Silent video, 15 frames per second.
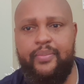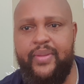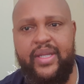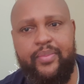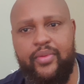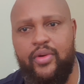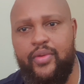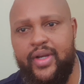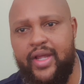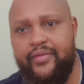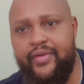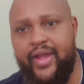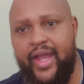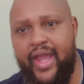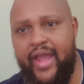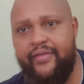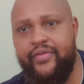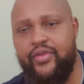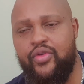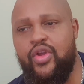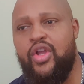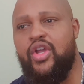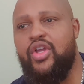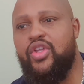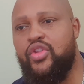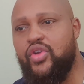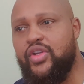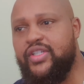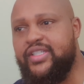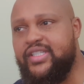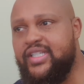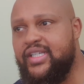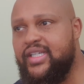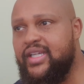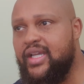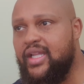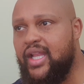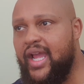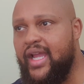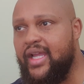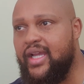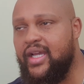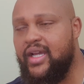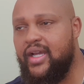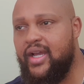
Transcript: to people or whatever have you, you could see, like,